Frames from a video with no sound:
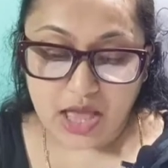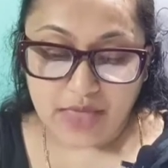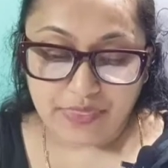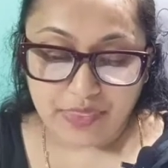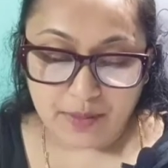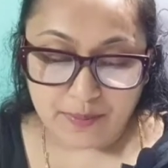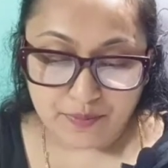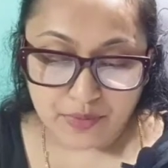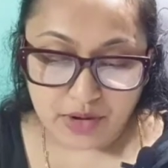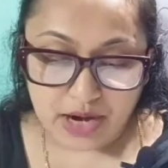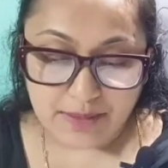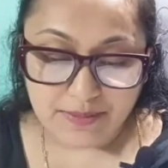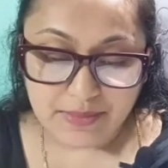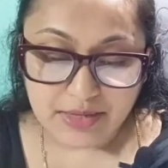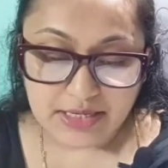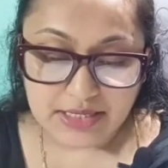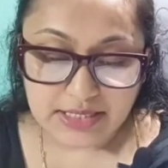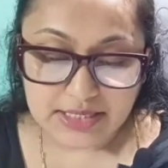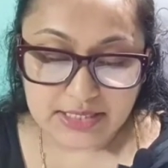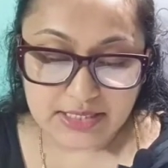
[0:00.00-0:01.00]
The Prime
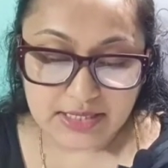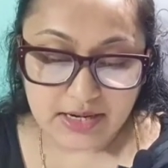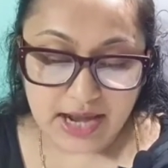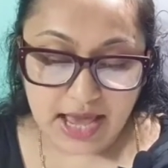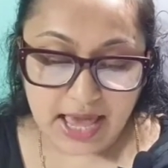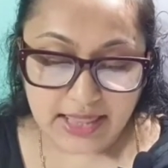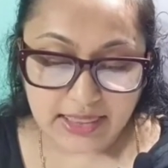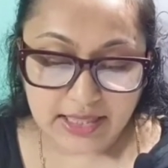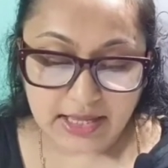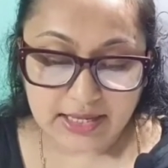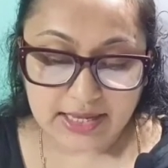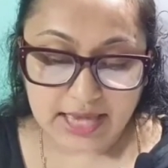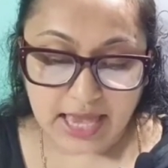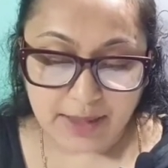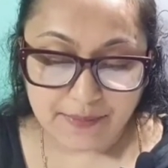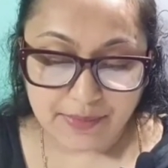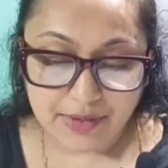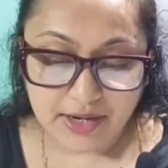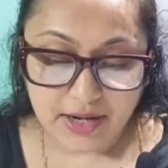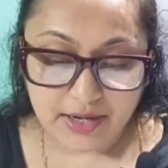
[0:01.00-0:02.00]
Minister and the
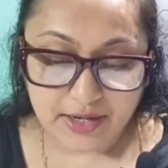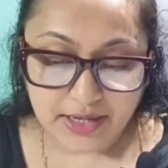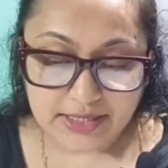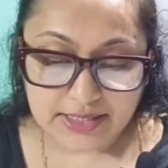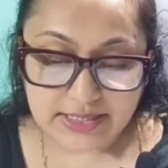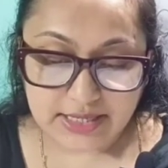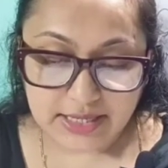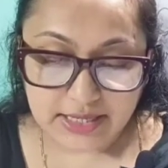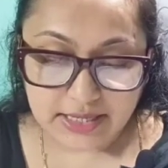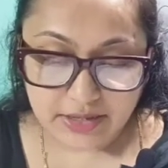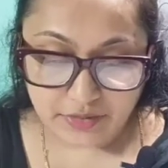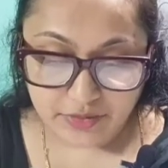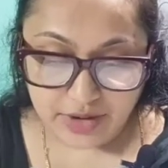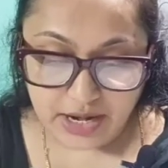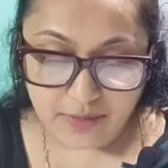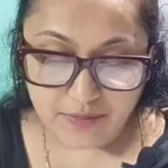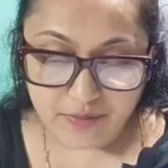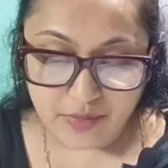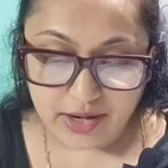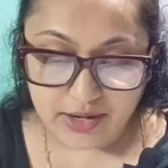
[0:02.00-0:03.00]
Cabinet is in
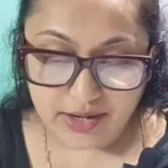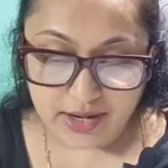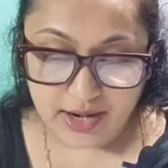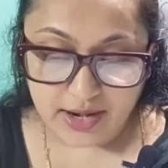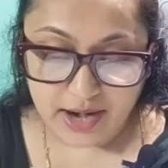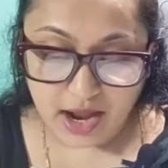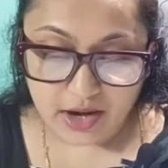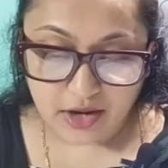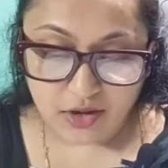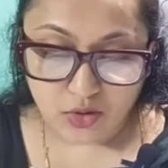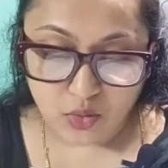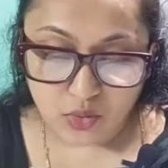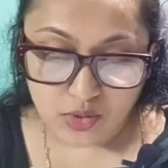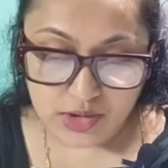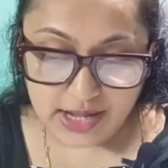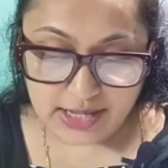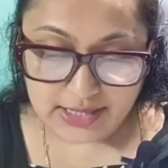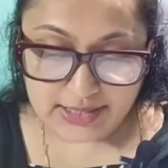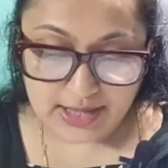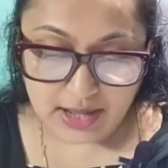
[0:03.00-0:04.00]
Great Britain are
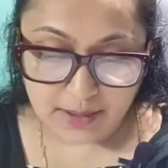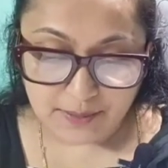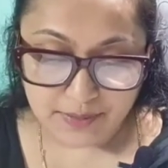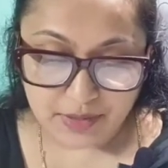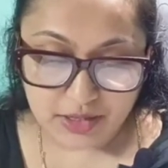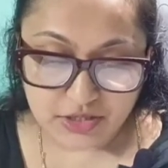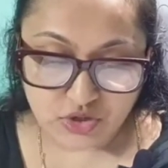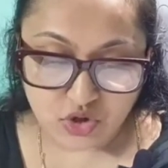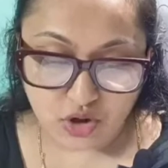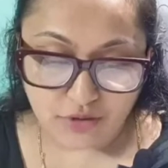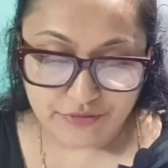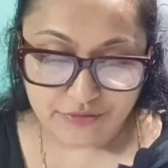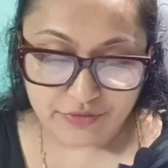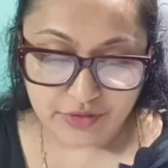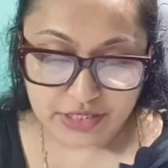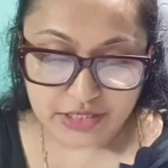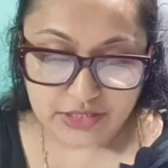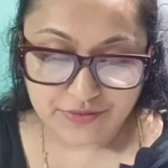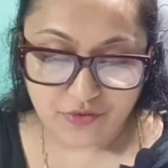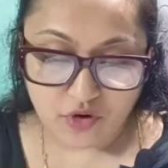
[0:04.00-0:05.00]
good examples of
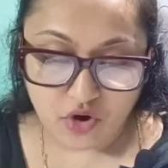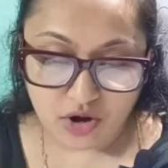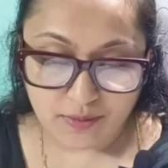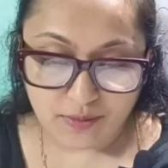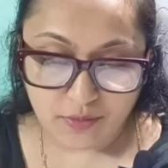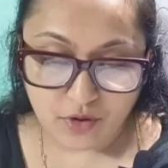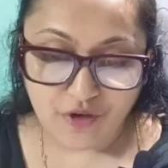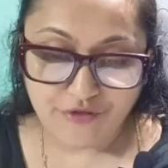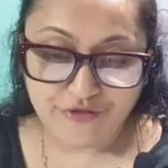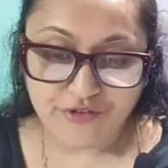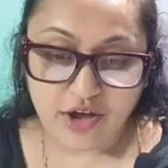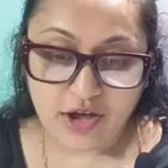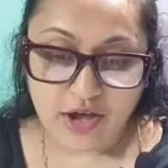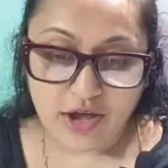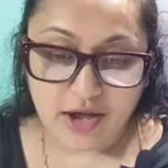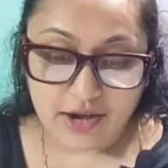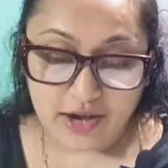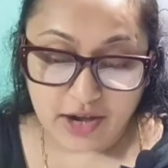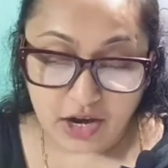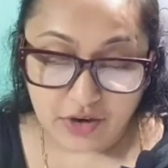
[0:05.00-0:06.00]
this form of
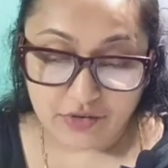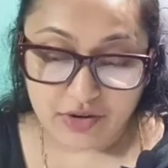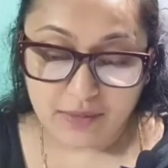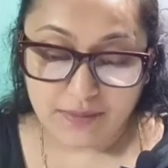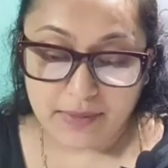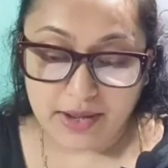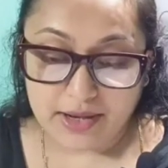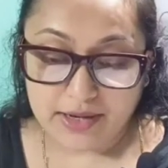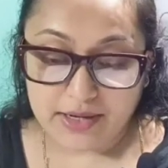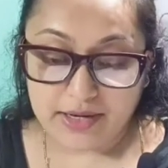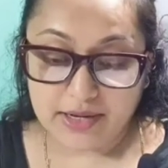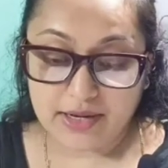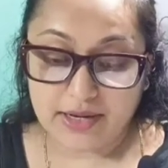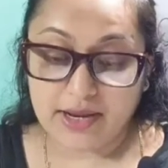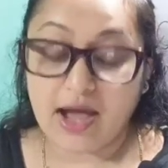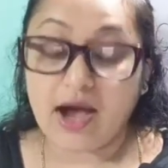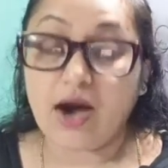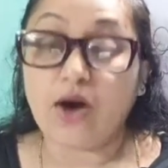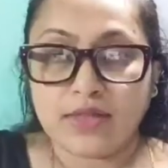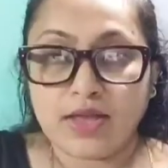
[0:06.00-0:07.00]
government.
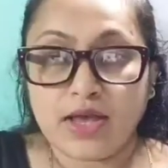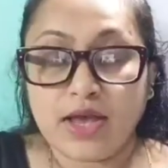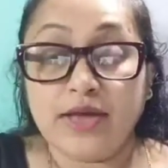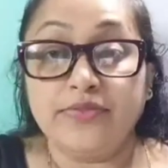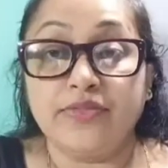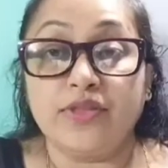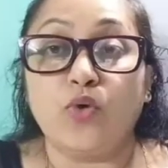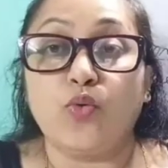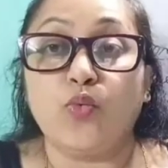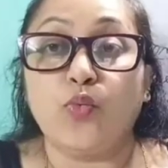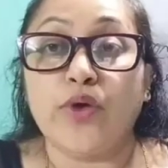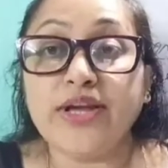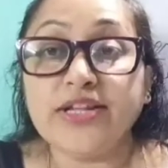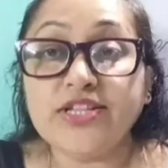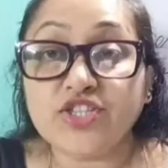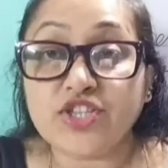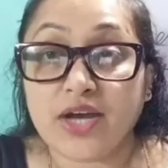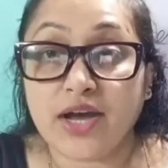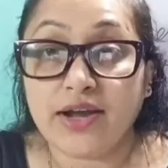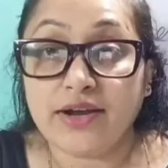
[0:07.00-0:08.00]
Now
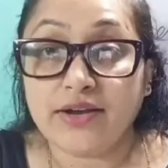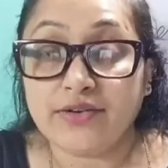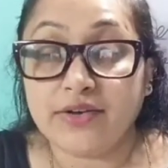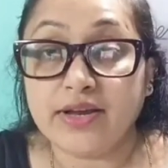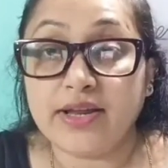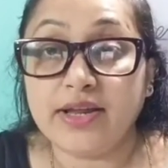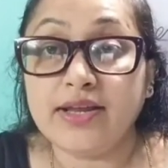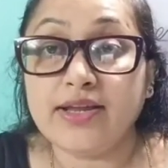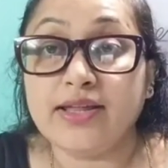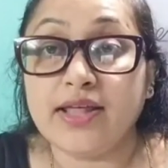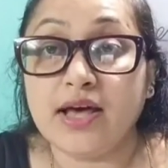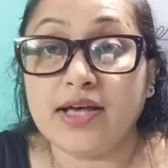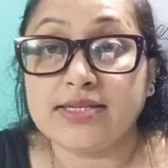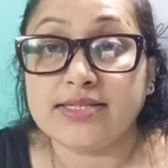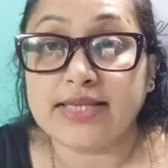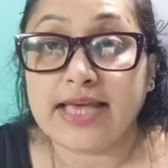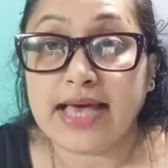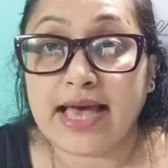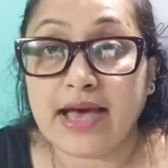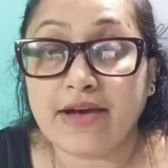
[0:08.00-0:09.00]
which country
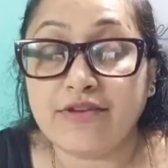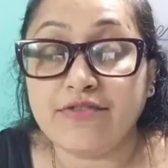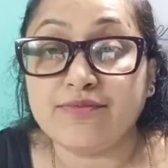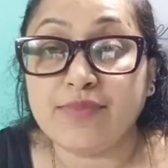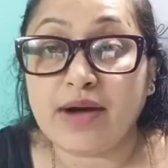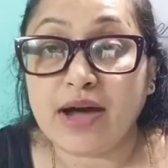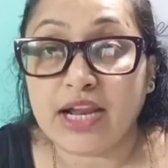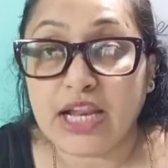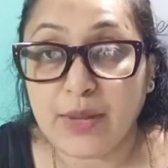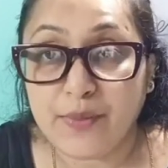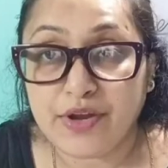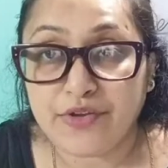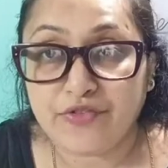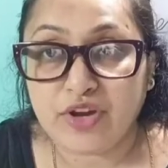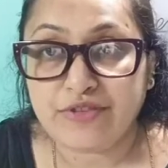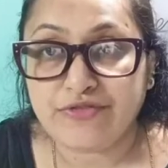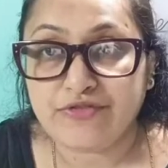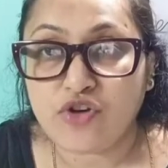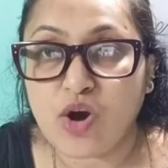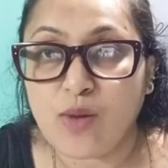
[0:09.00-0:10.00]
does have
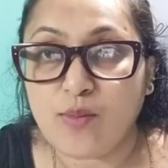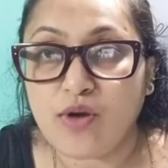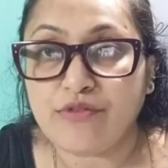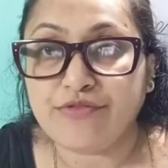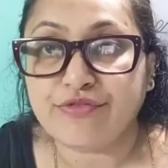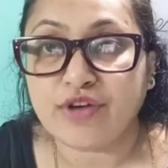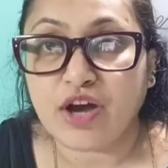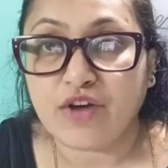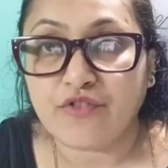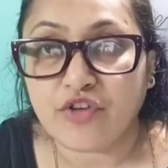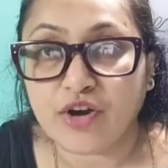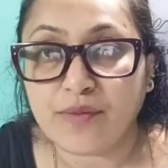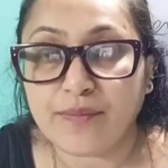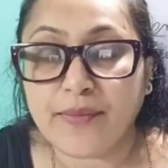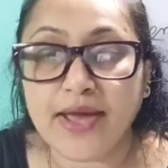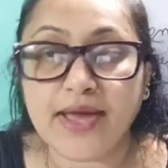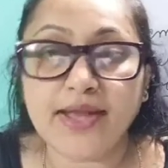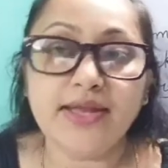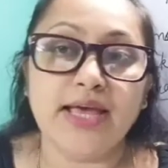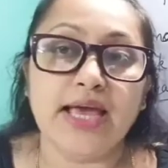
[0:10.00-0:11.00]
parliamentary form of
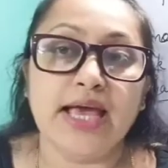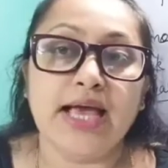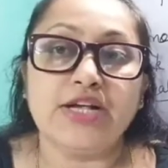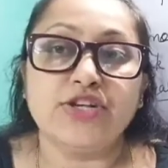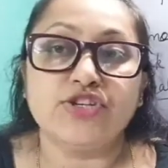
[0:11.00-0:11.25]
government?